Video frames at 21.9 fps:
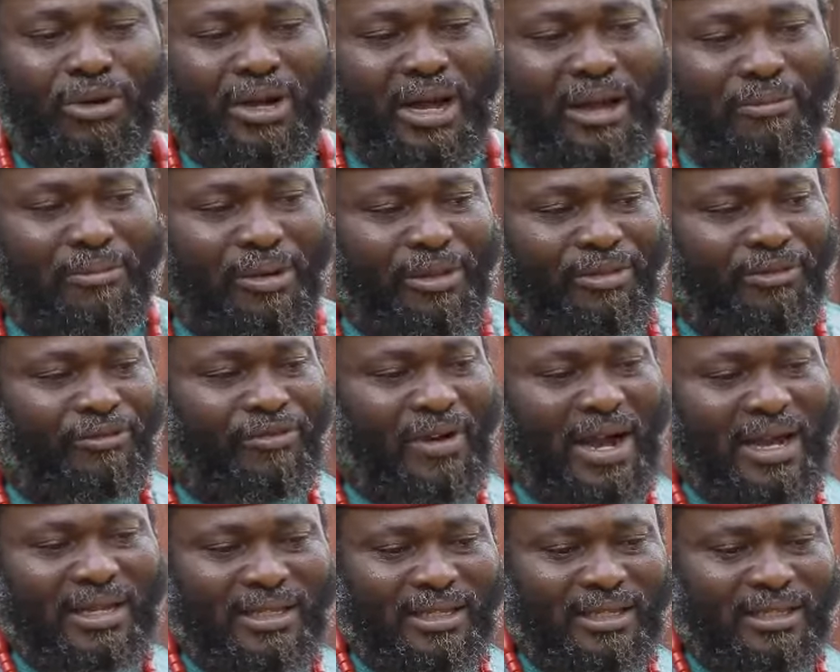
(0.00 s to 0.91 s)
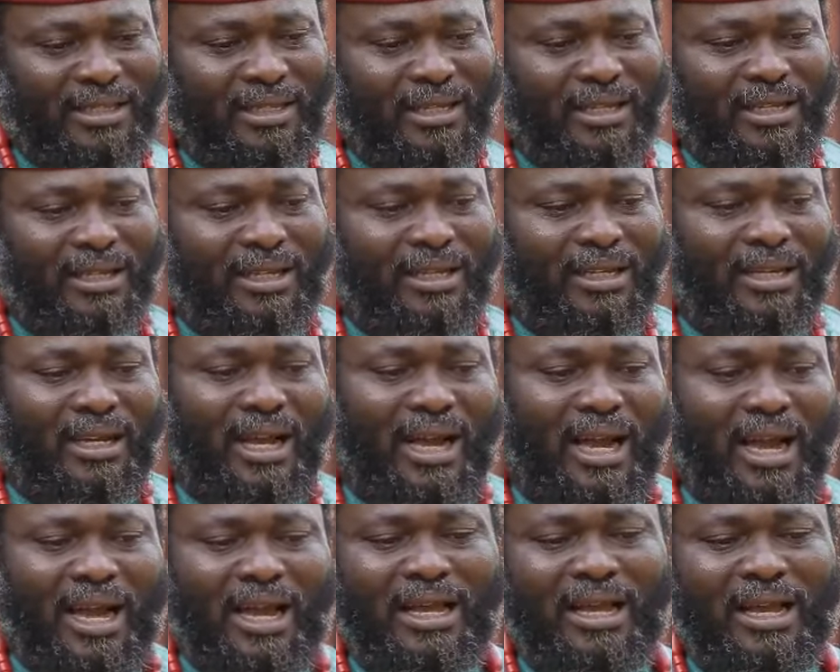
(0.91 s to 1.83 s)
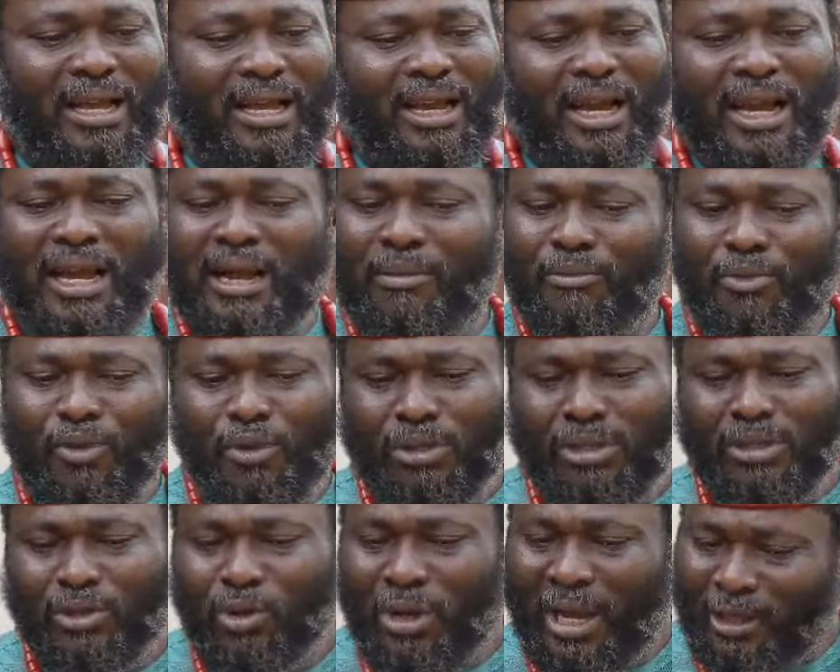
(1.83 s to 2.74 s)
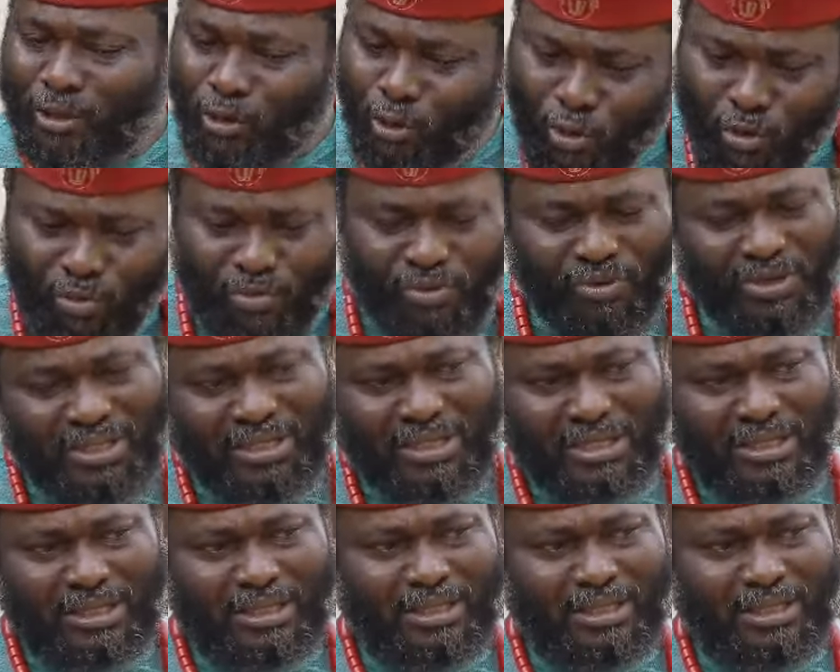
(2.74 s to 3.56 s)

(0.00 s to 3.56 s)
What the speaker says: we have been fighting, I am not at home with